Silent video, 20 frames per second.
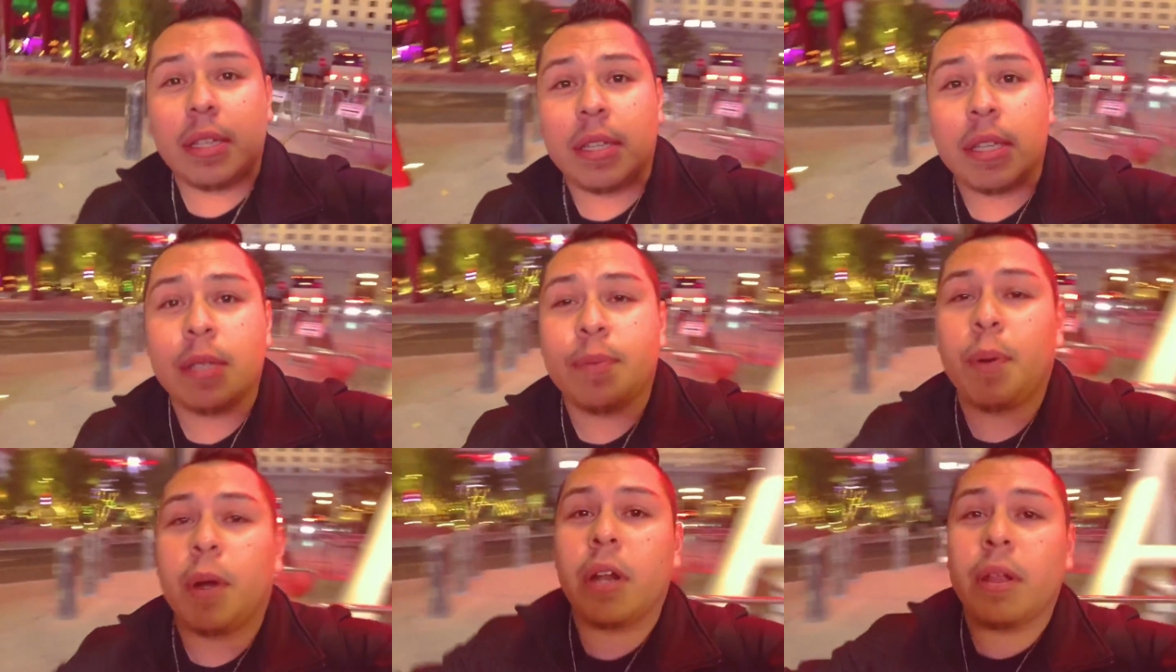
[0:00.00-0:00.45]

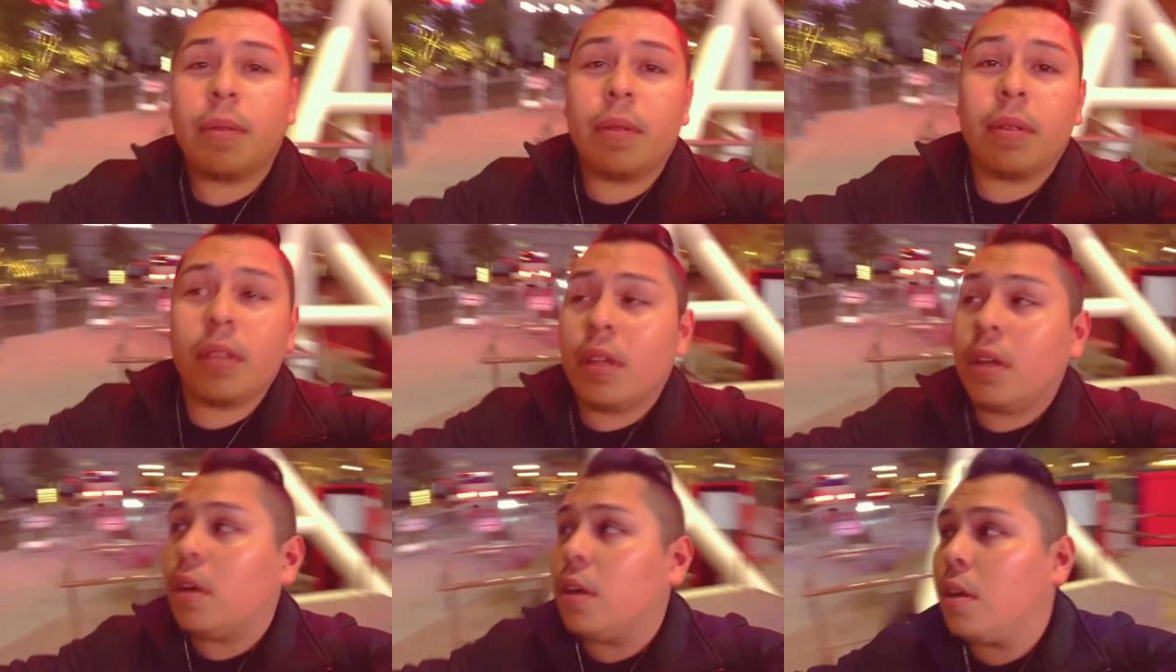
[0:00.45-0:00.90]
This is part of
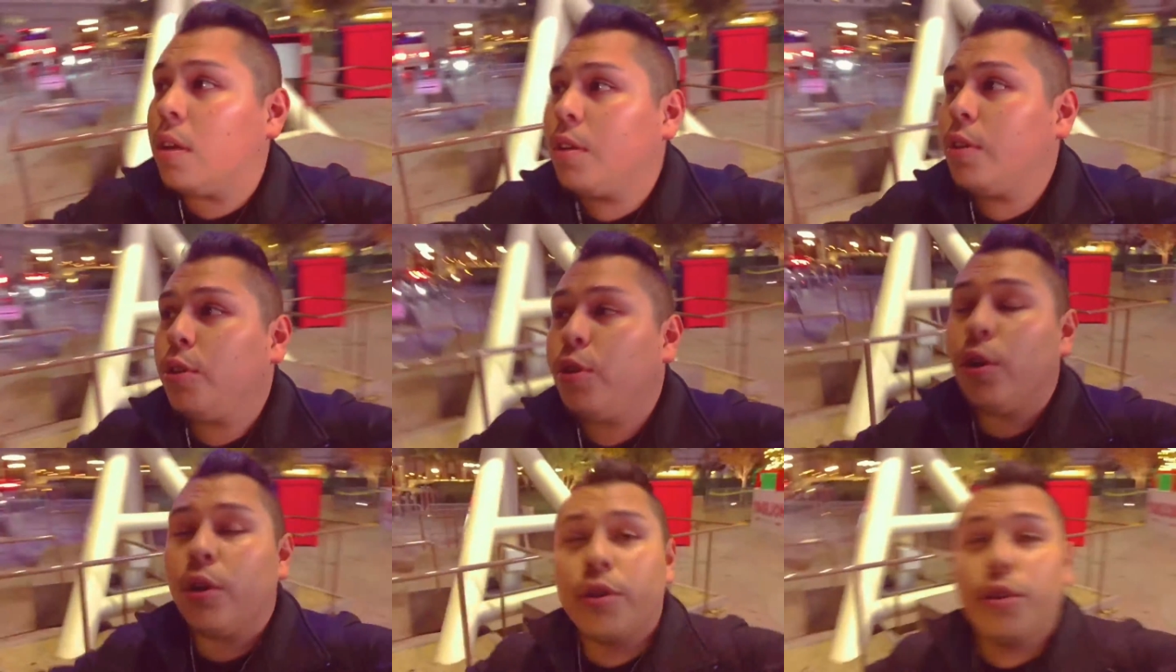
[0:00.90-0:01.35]
the, the,
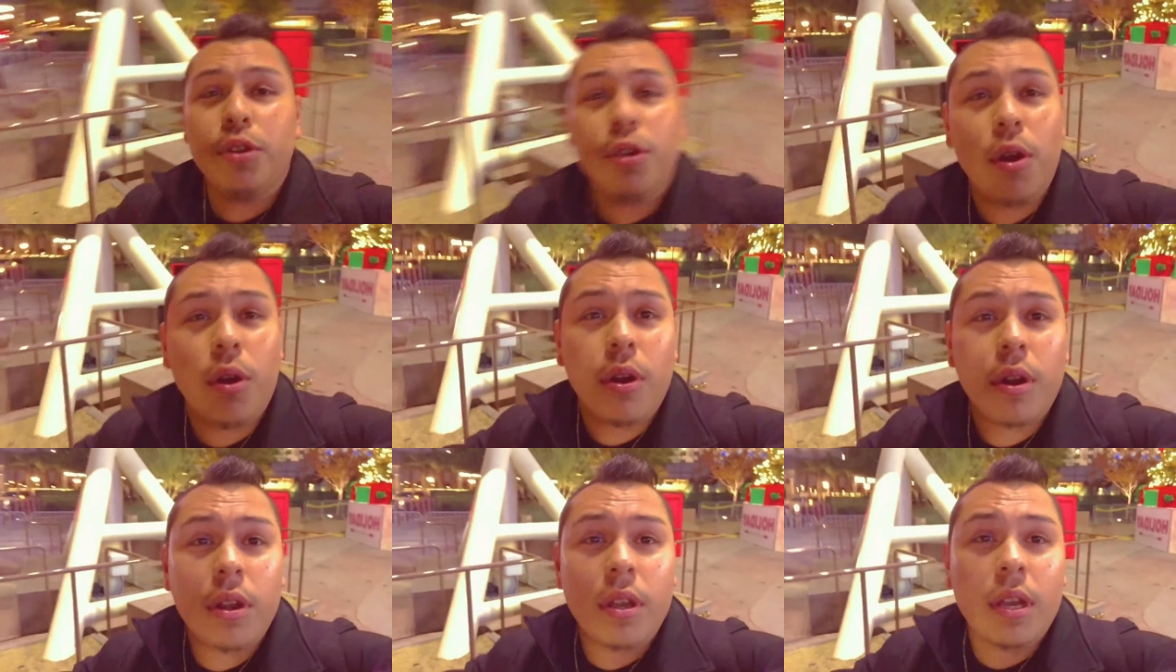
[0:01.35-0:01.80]
New York, New
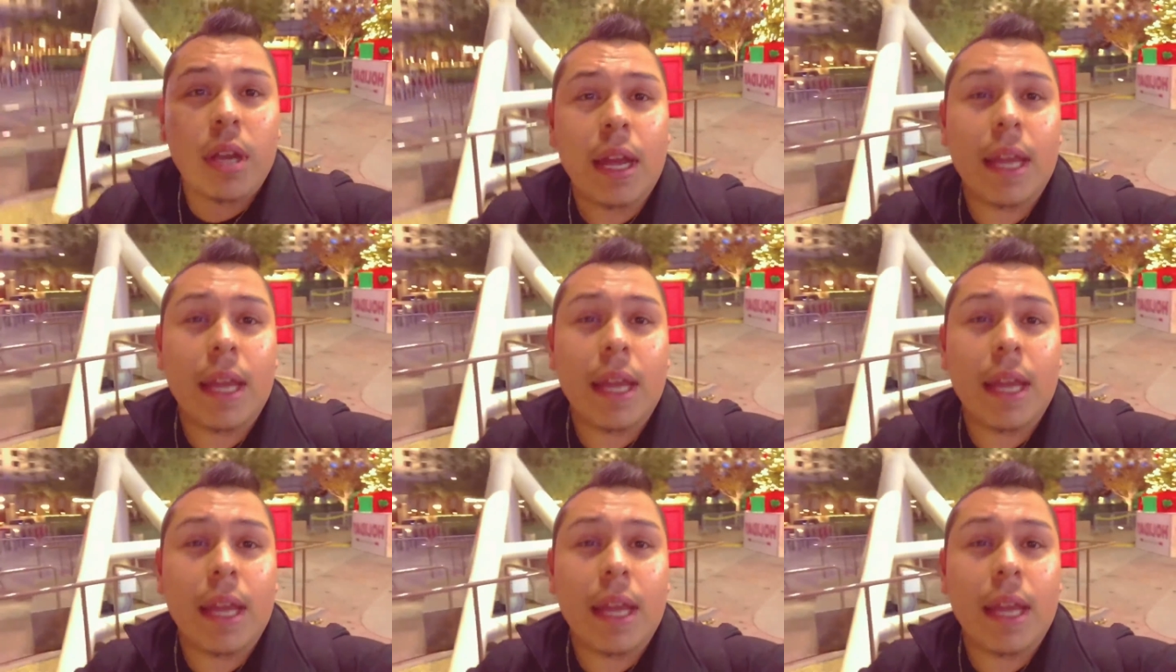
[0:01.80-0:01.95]
York.